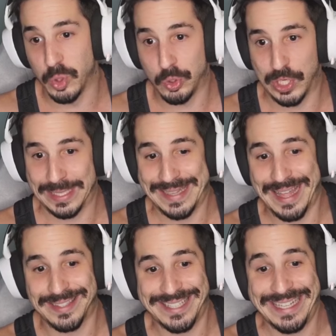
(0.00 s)
in, we try to land
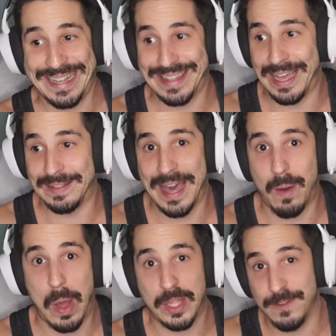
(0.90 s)
that seed and get the hell
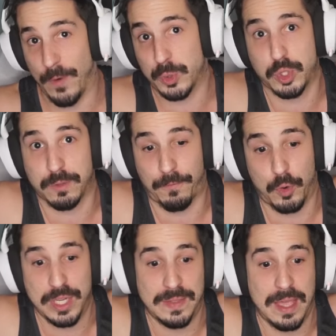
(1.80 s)
out while he bolts just for
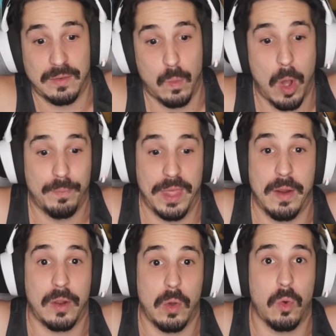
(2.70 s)
free. And then, well, there
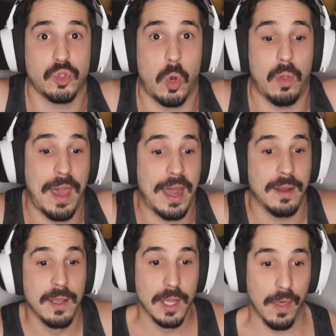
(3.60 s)
I go, it was all that
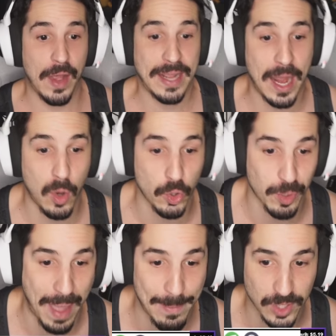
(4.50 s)
and then I gotta go into
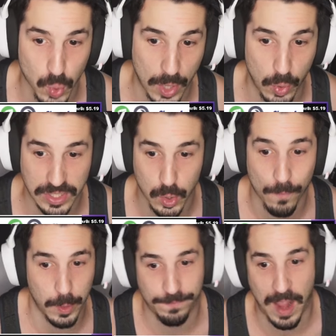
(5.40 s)
Mamoswine. Does he go
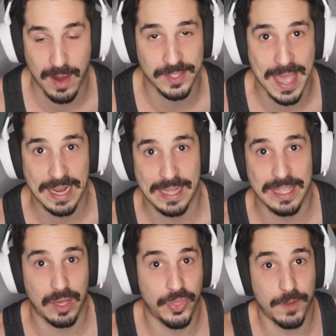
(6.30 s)
for the fire attack and I
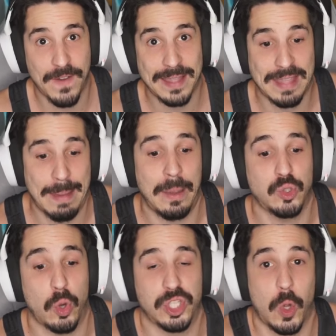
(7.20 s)
take a thick fat damage,
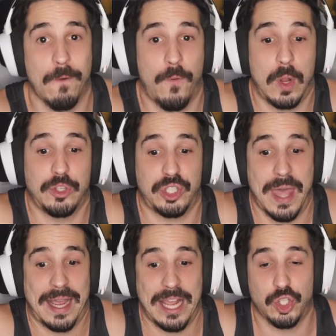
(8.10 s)
or does he go for electric
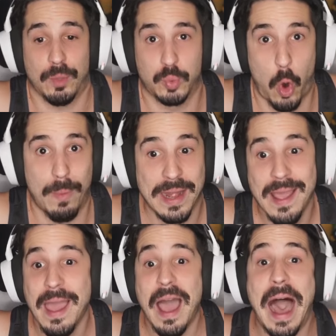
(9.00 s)
attack and I just absorb it?
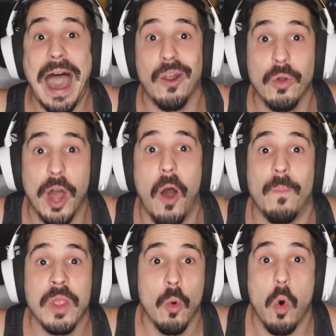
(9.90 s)
I don't know.
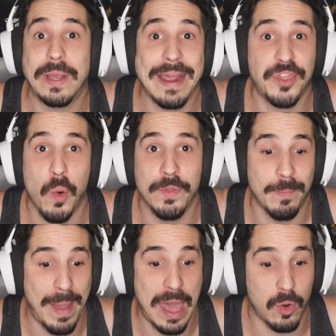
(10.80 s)
We'll get there when the
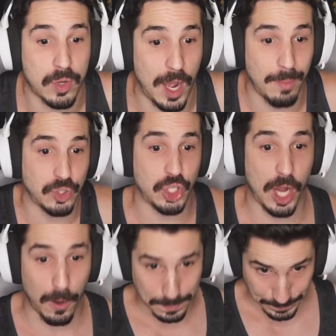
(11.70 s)
battle comes, you know?